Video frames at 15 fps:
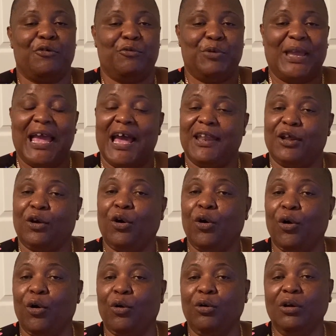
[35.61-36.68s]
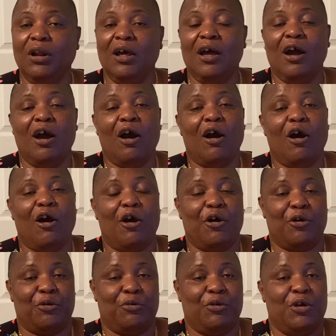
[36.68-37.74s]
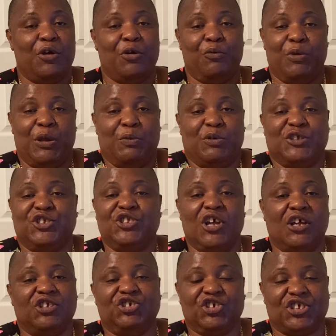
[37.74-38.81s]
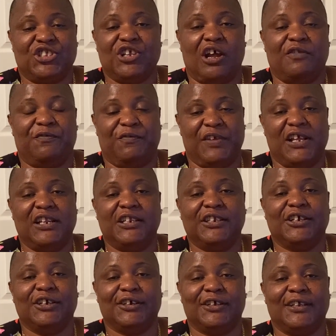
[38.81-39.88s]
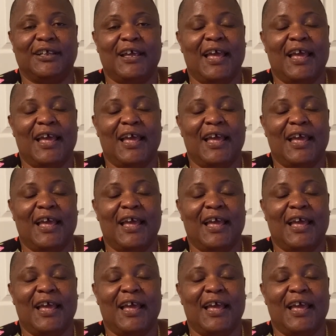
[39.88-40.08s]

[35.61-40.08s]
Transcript: We had a cold, or we was just not feeling good.